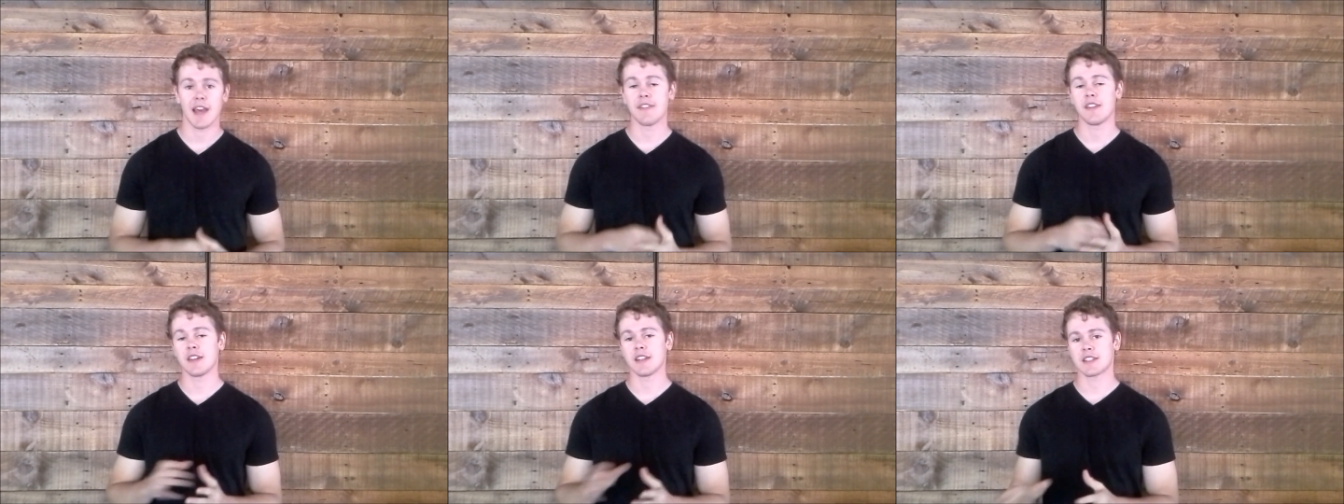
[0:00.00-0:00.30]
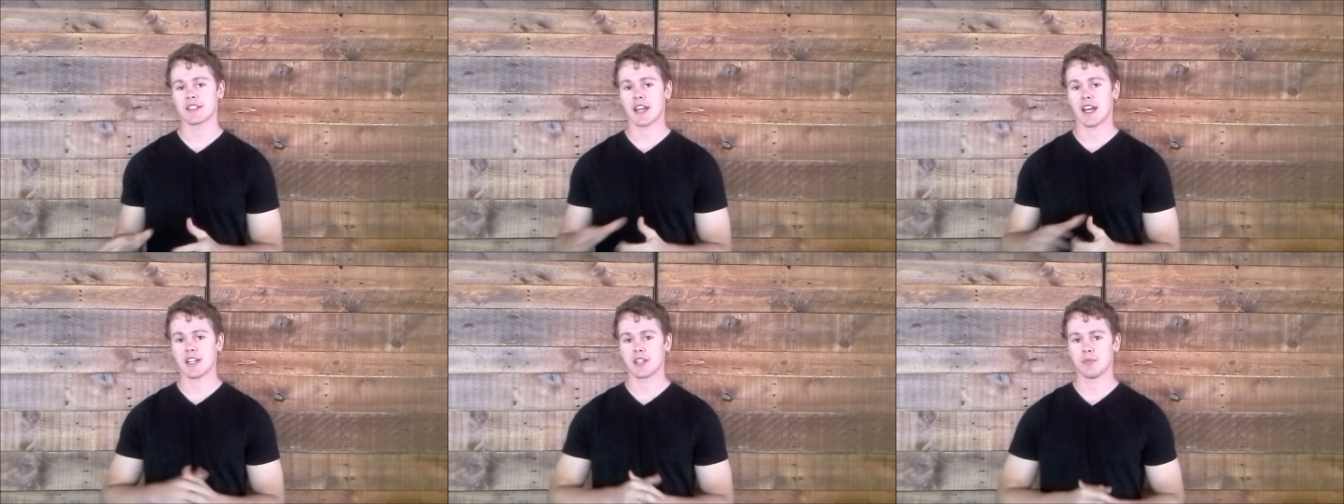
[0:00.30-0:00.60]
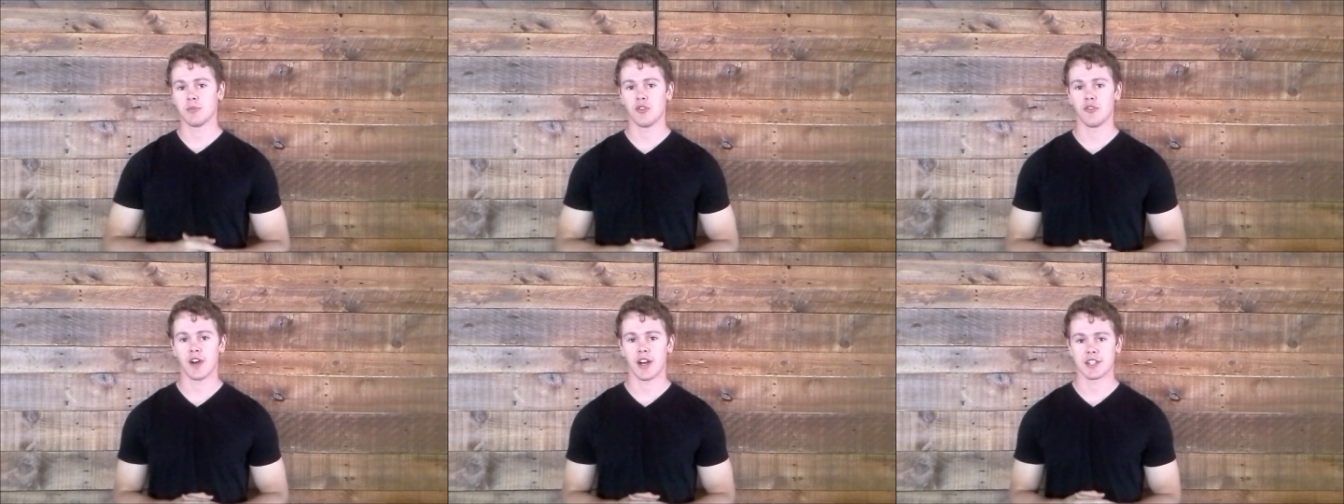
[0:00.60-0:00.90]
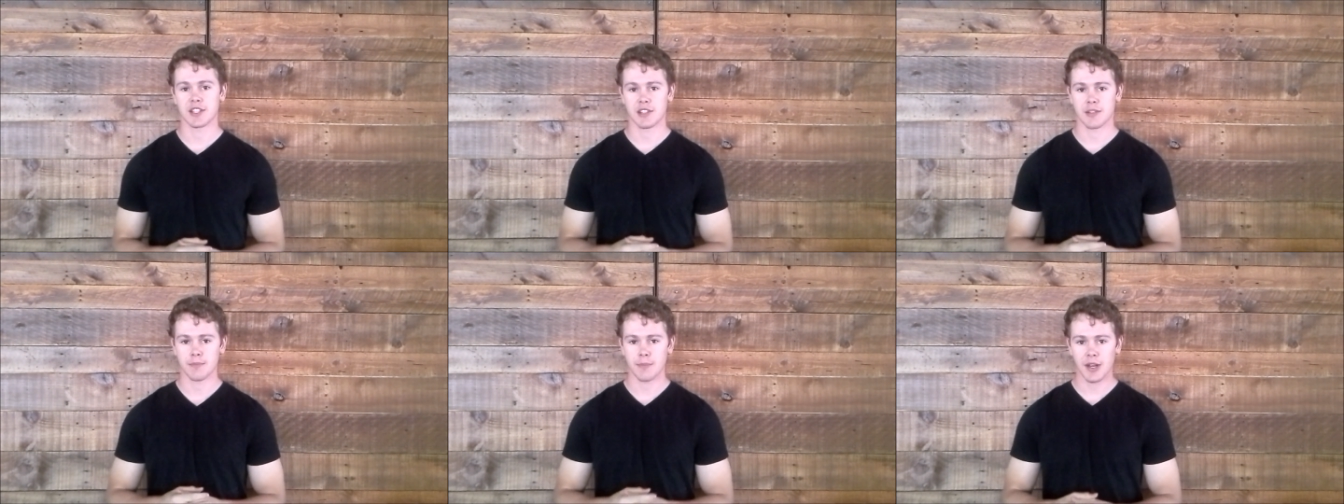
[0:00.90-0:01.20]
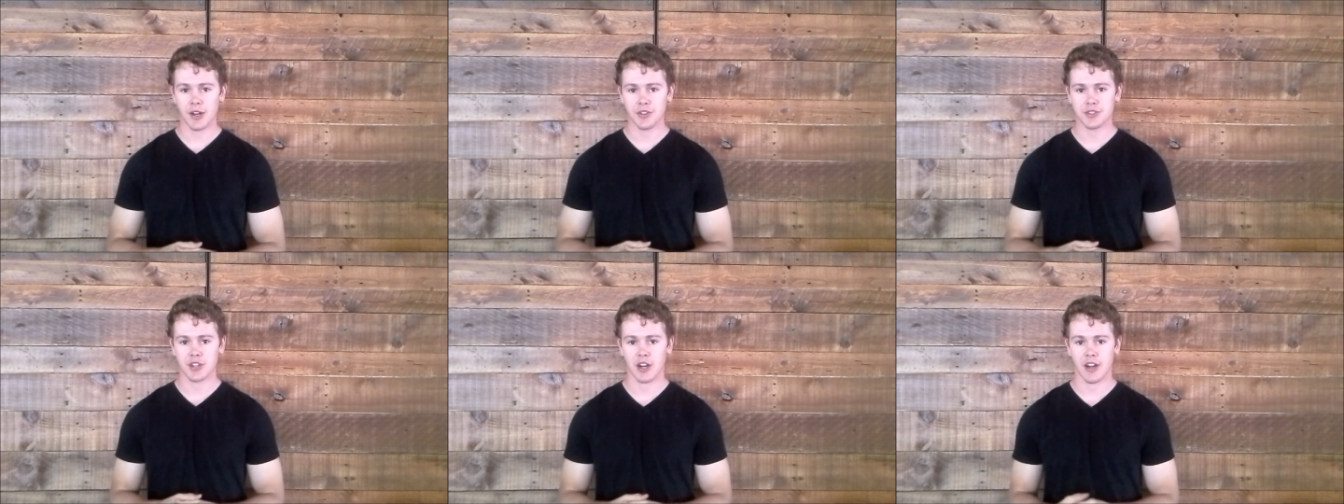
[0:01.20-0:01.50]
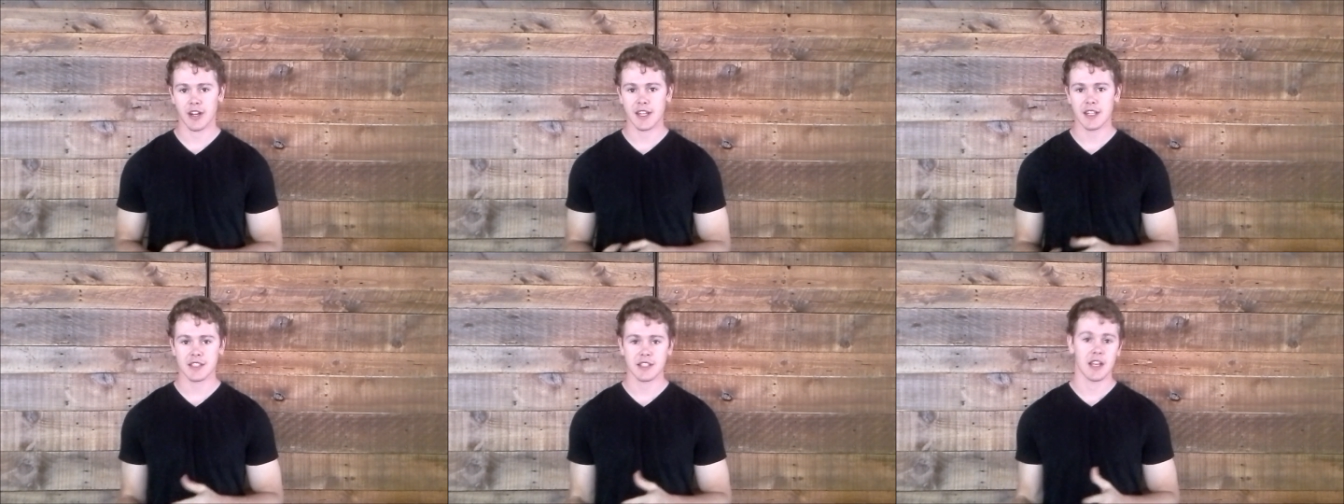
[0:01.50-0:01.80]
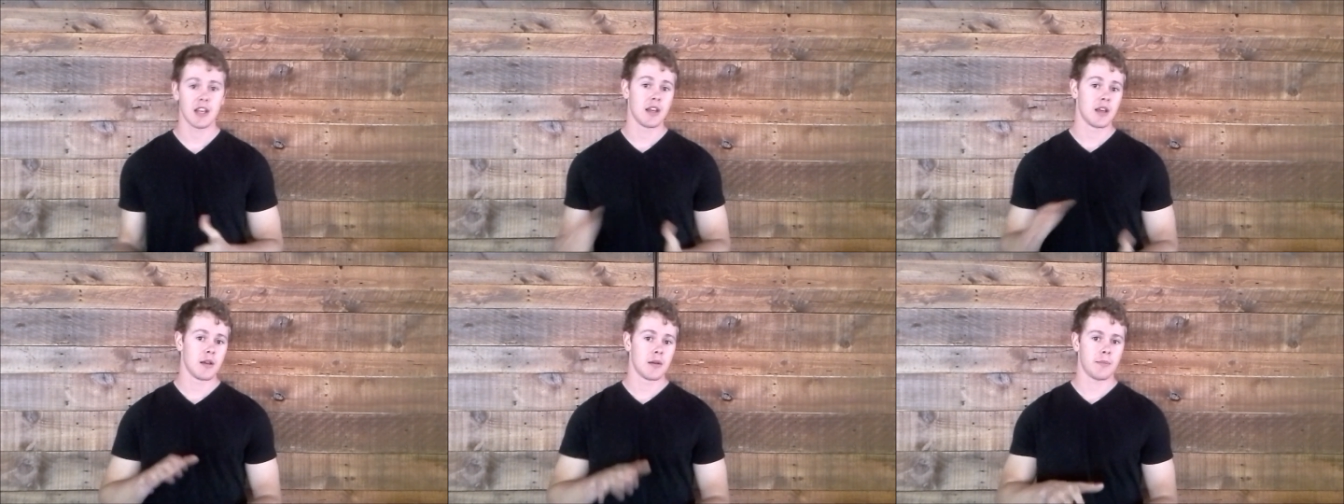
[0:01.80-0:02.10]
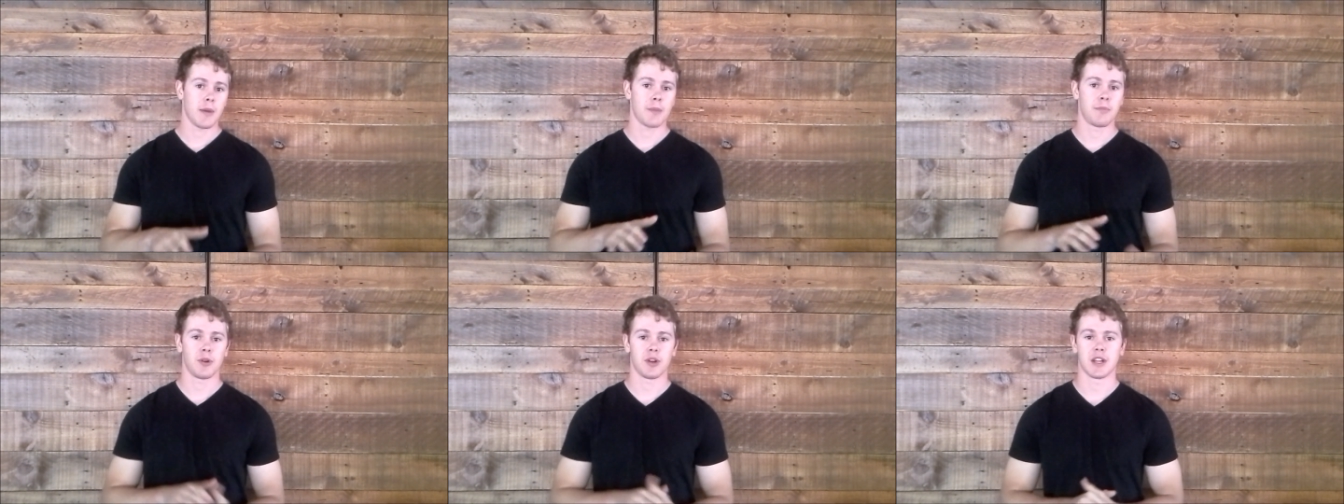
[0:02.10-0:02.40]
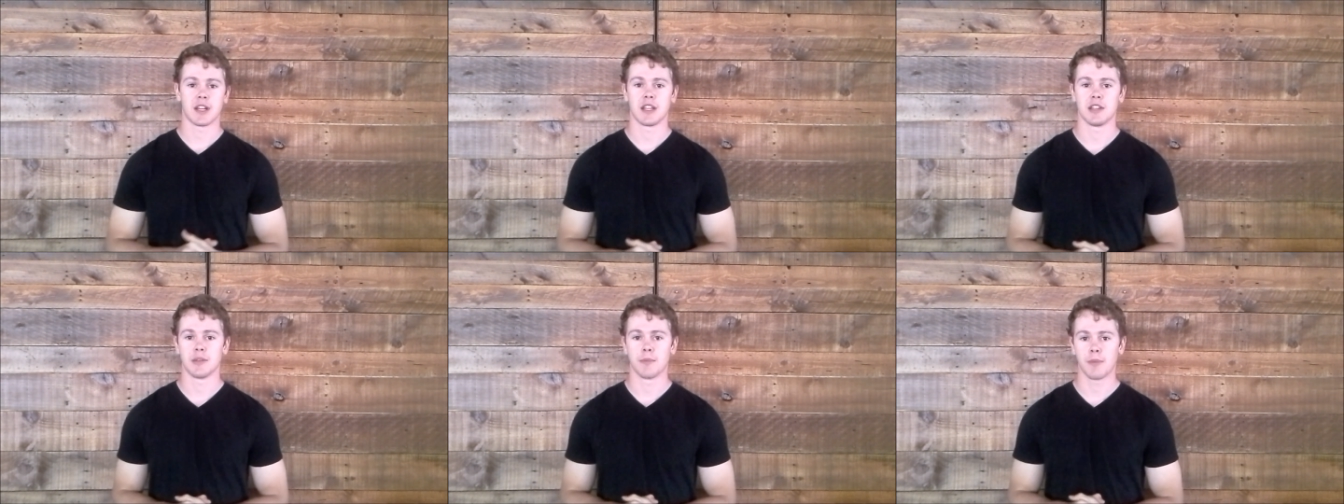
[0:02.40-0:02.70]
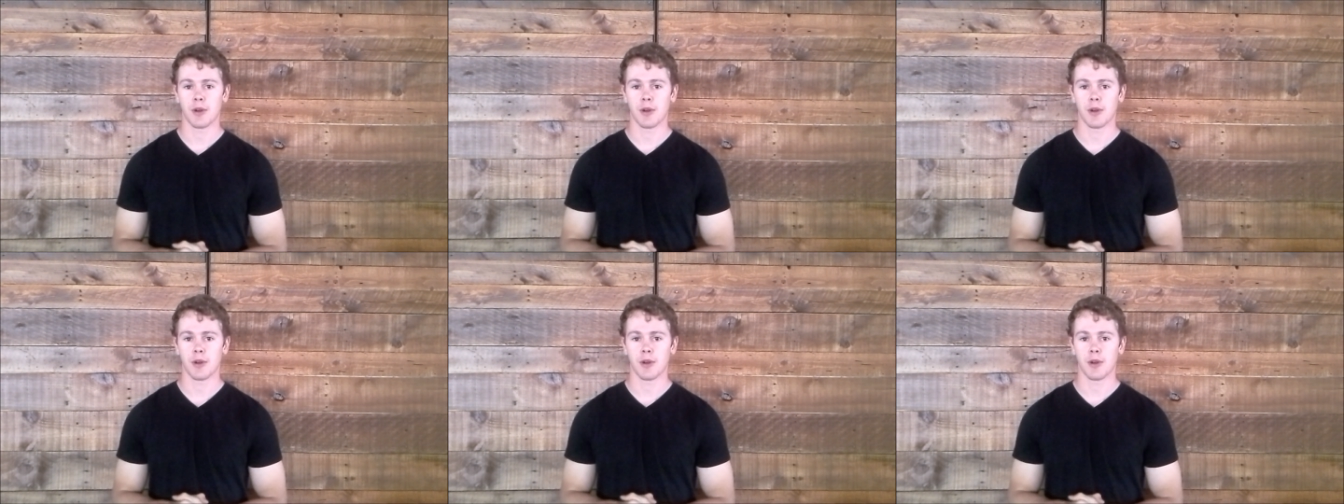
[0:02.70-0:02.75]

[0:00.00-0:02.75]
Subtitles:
and then decided to move on to the metal targets by putting in the